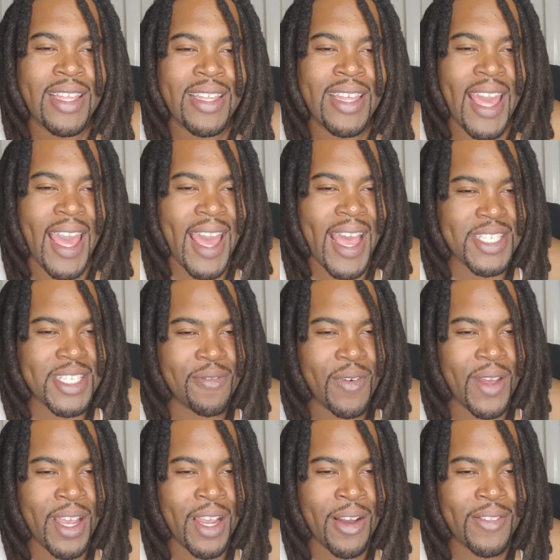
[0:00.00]
gas of
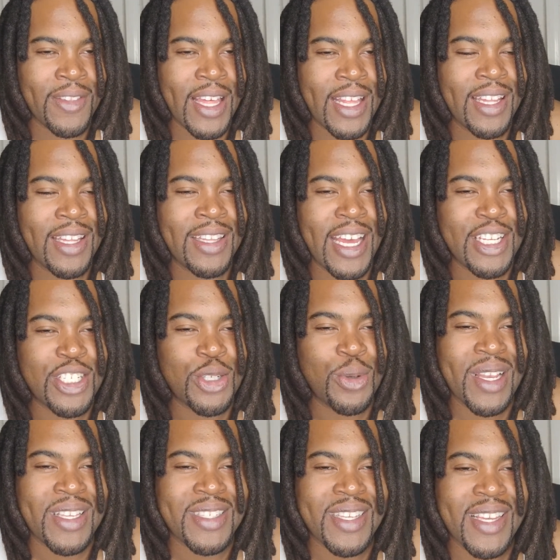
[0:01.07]
air that you
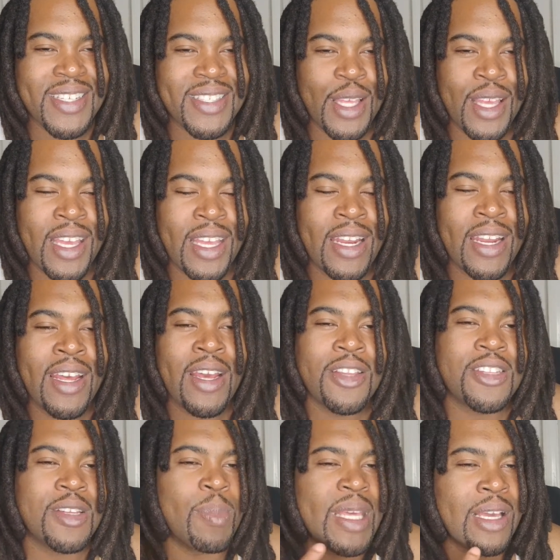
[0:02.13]
exist in
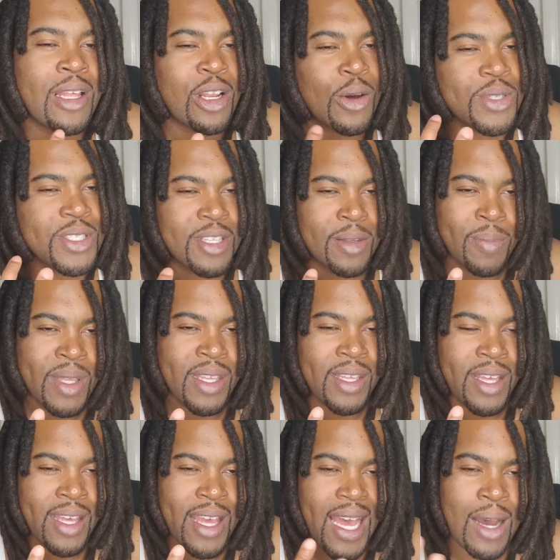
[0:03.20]
to be close to me.
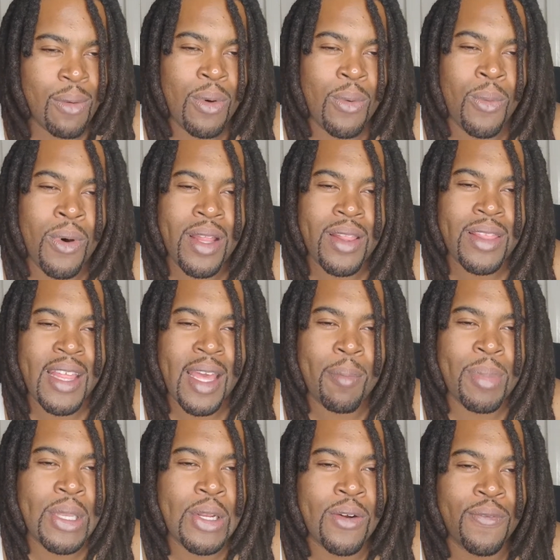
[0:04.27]
I would want
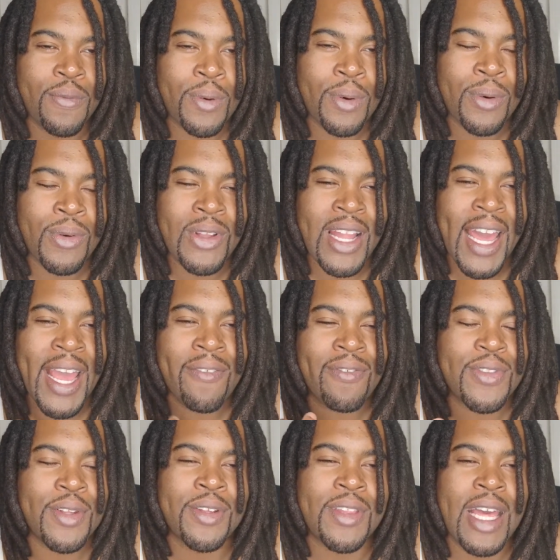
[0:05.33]
that beautiful
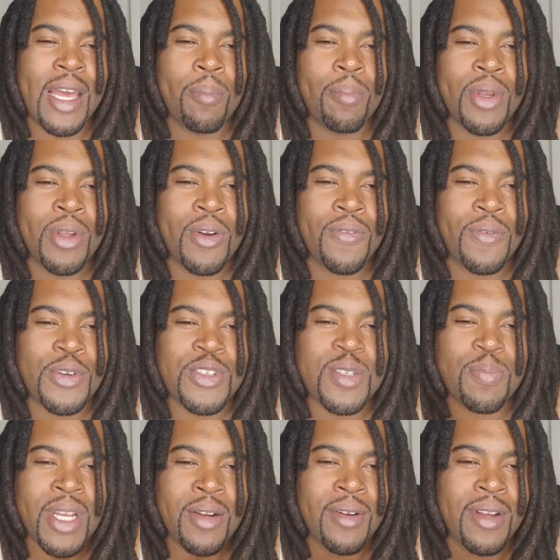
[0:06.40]
laughter, that beautiful
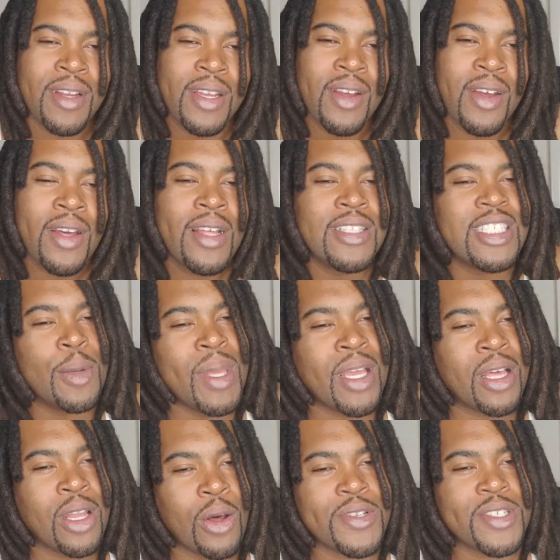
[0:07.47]
spirit to be
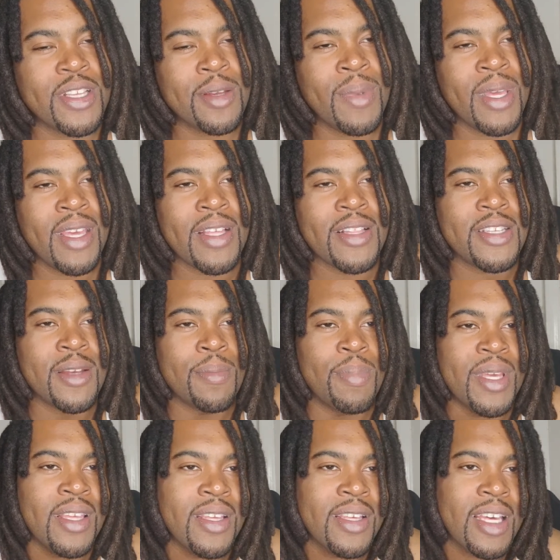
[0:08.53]
close to me, to
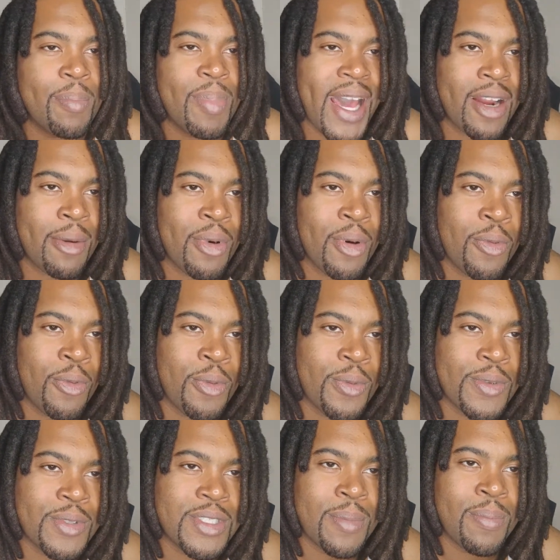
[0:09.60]
be compatible
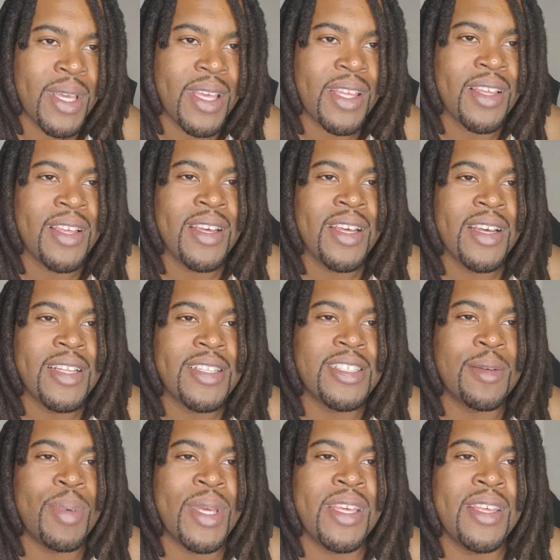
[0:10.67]
to me, to
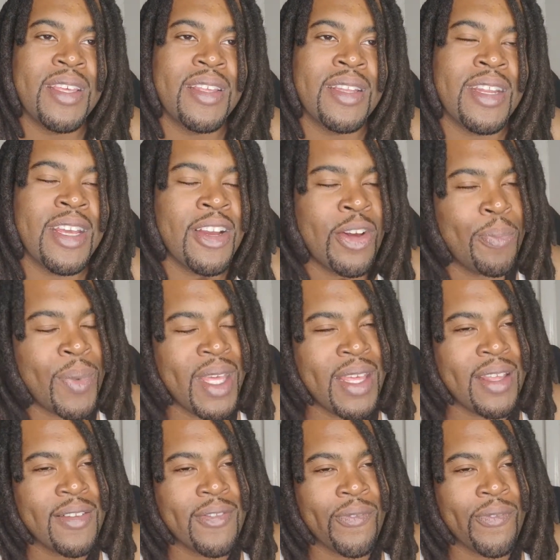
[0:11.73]
be near me.